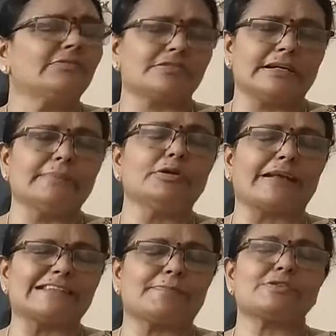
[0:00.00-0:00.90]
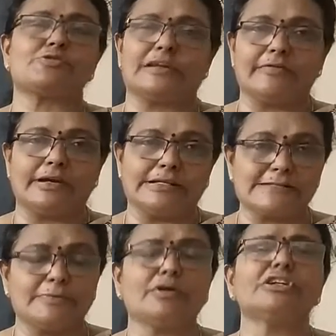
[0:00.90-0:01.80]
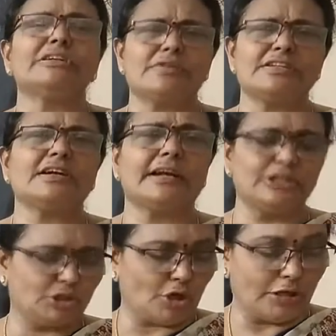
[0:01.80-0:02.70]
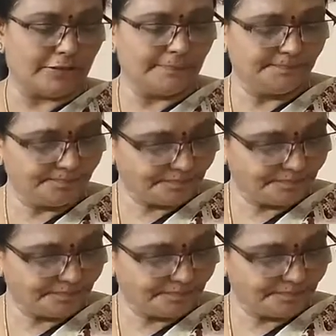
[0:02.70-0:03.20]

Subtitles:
She was unable to express to anyone else because she was in a great shock.